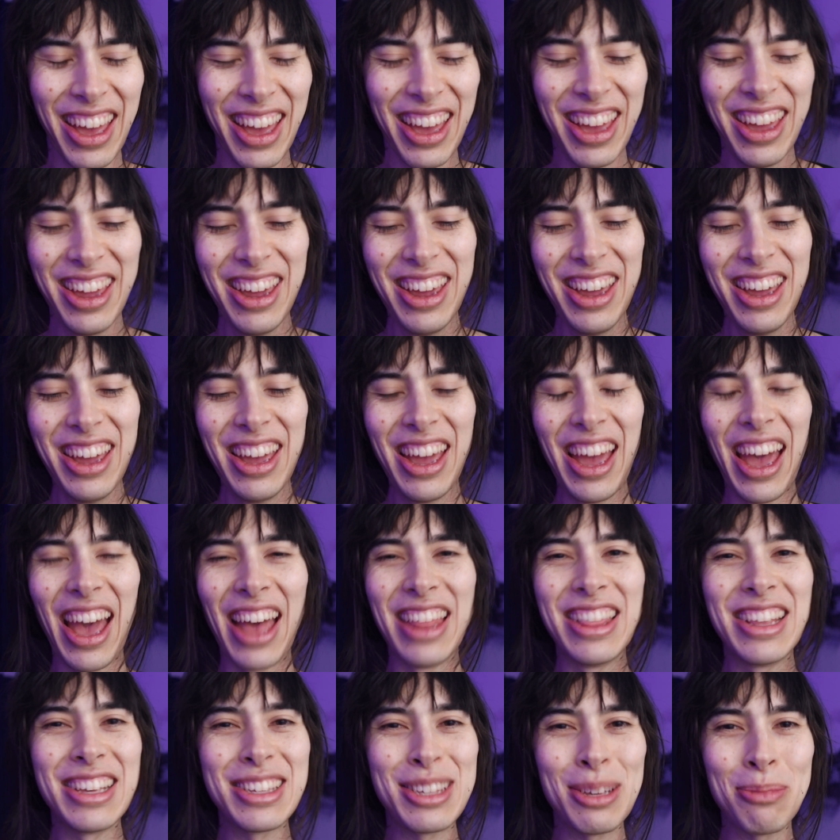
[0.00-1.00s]

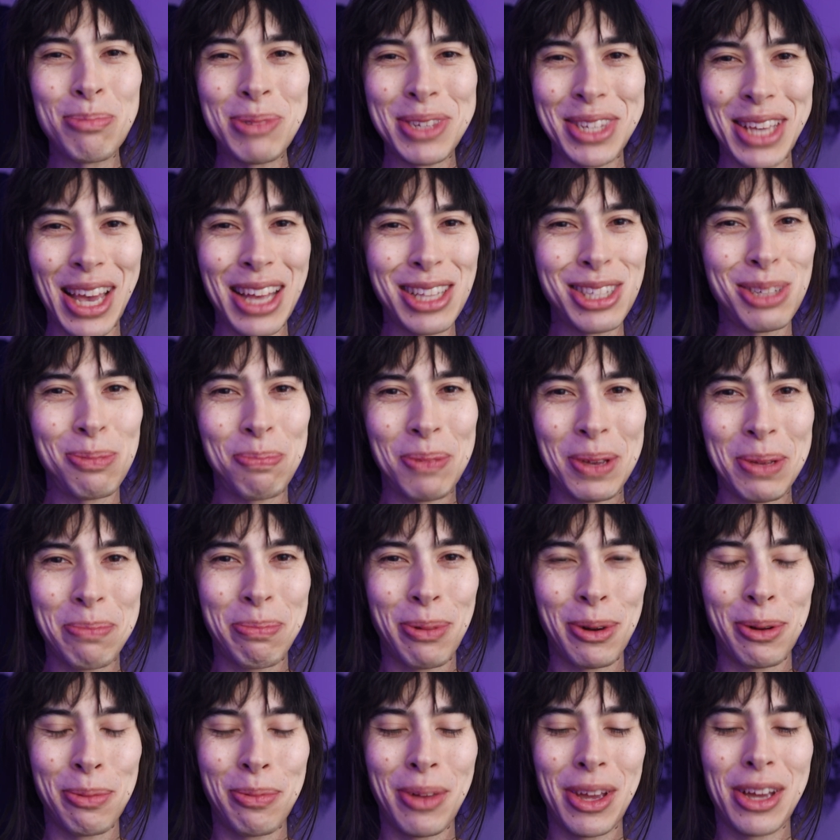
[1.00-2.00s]
And this upsets
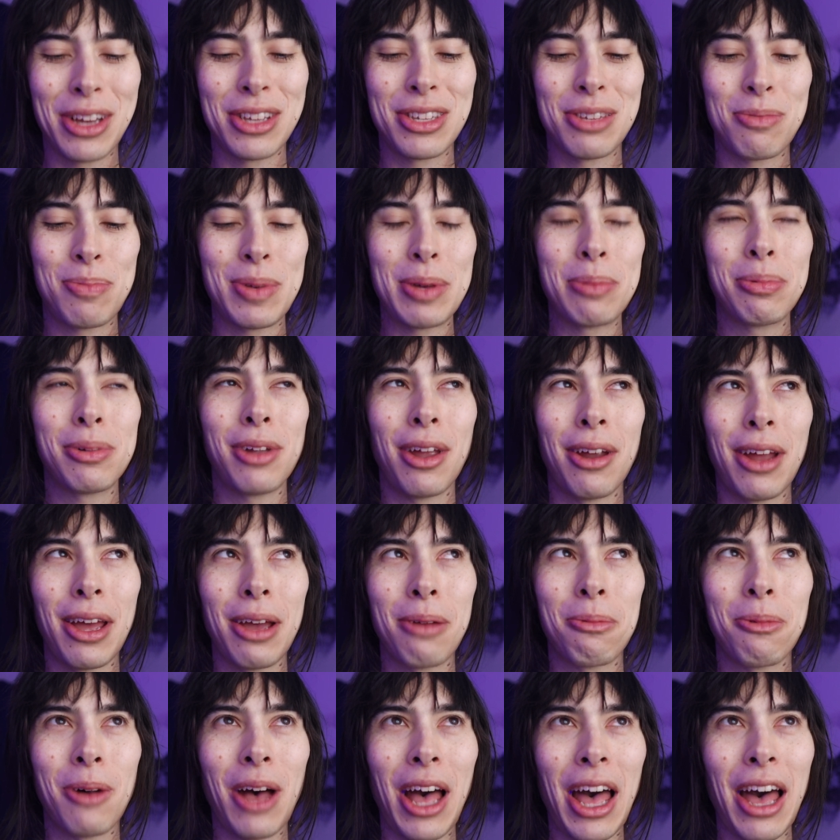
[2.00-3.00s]
people, because people are
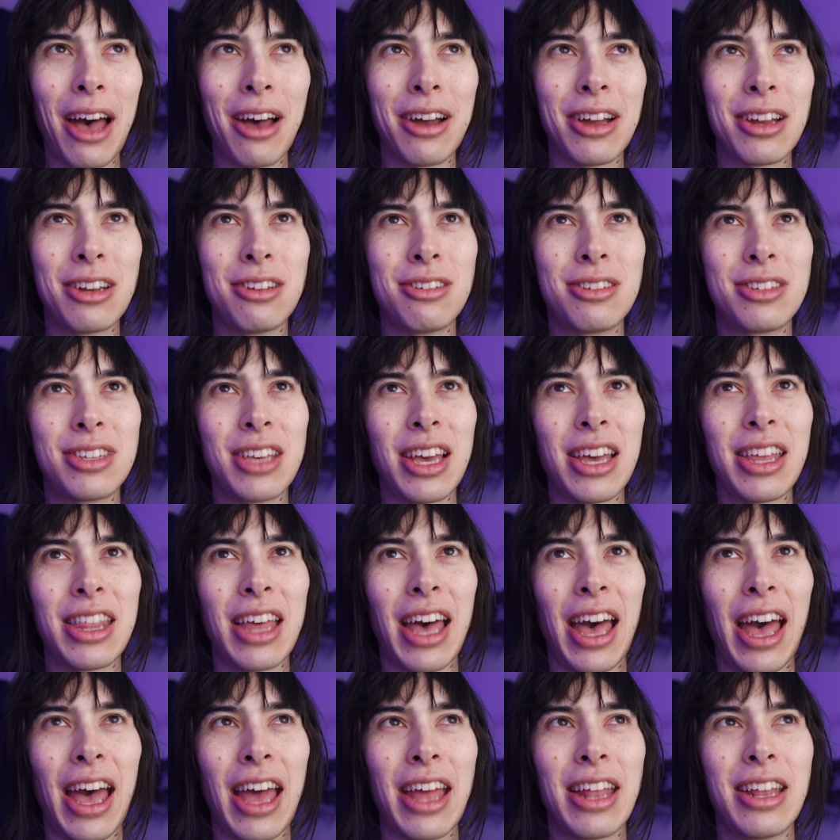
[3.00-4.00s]
like, well, how can you say
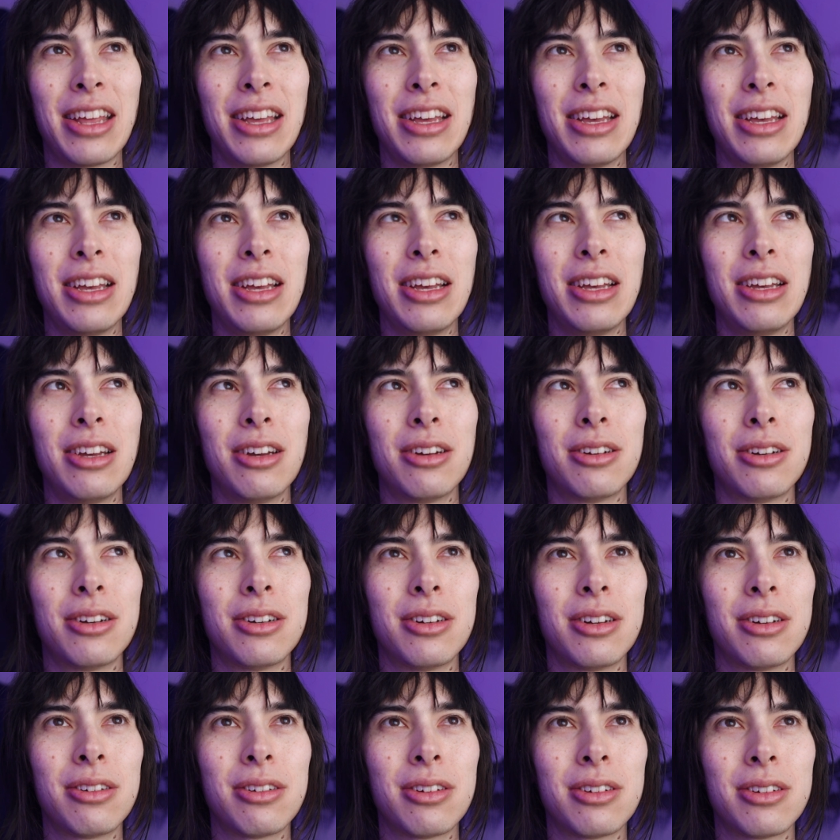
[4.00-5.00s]
that?
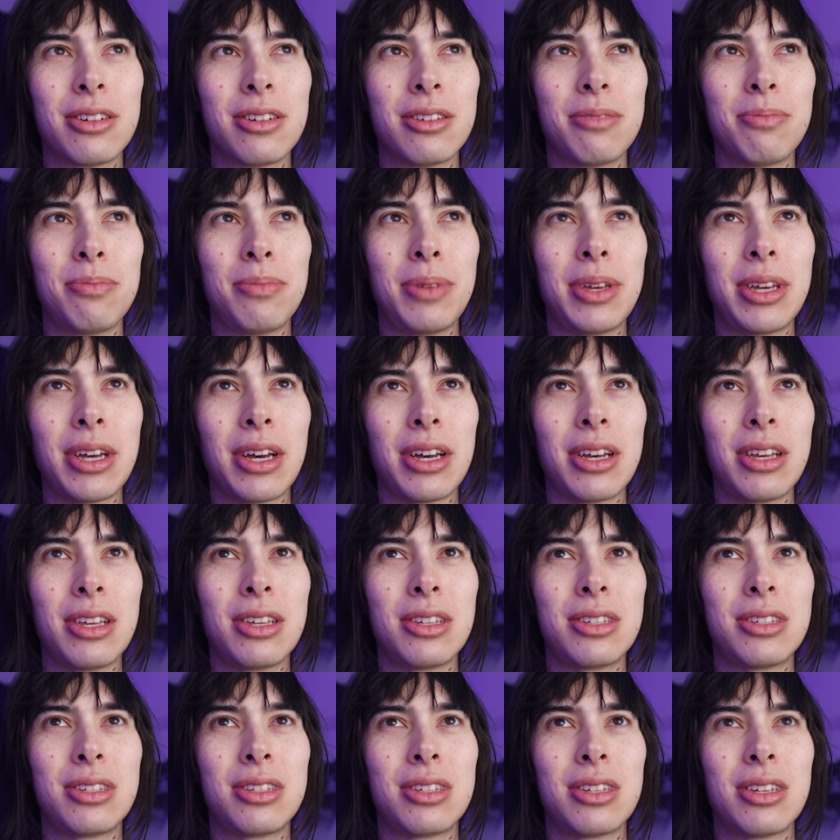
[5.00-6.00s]

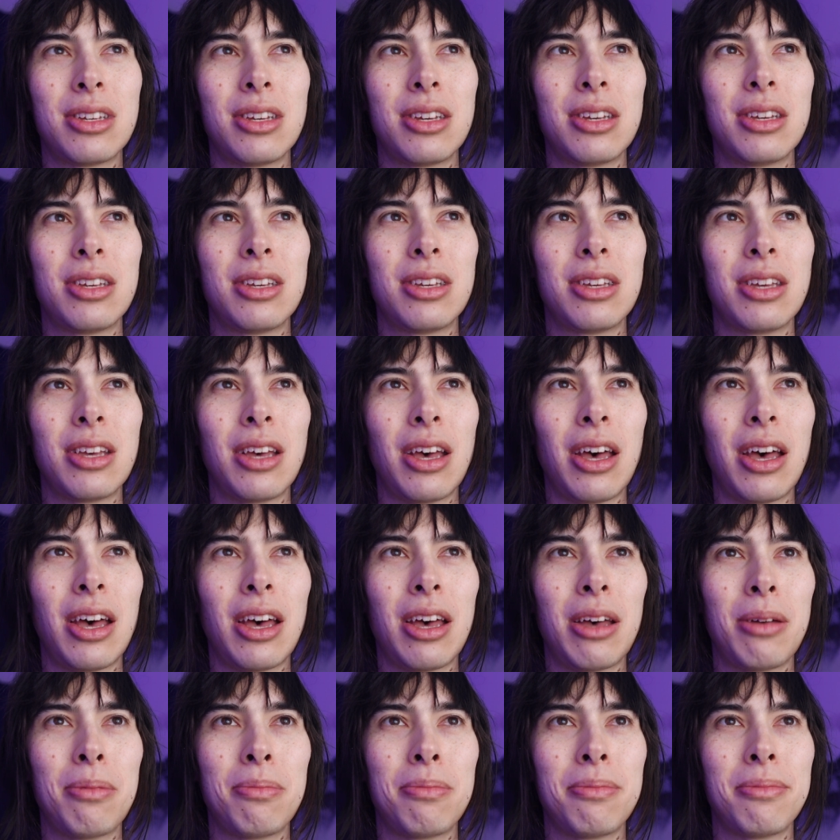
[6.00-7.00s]
Because
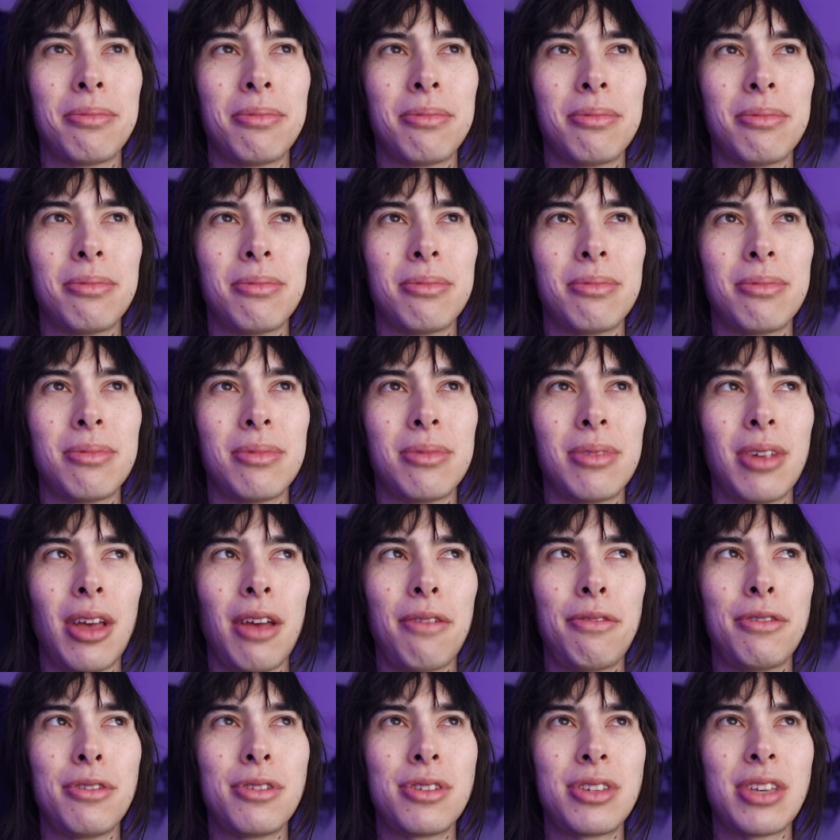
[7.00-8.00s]

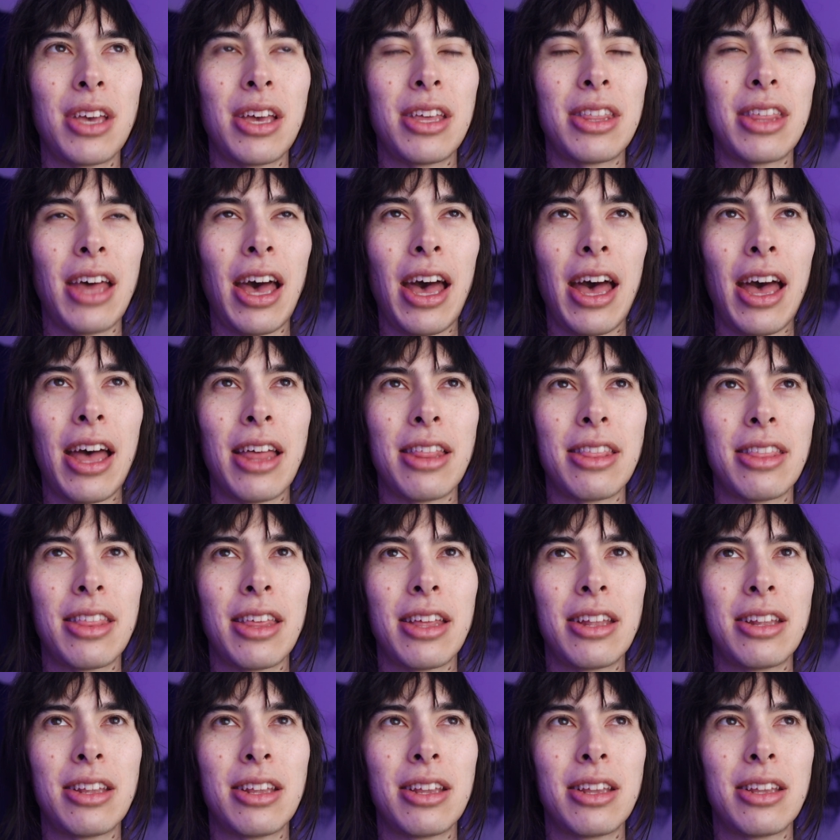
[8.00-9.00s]
if you say that,
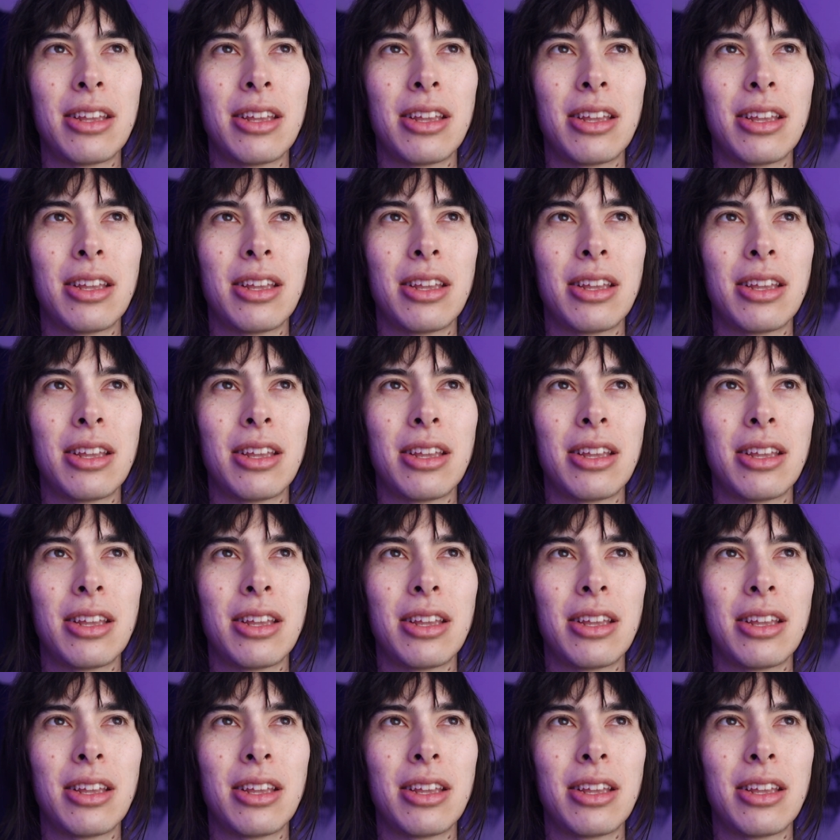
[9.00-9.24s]
then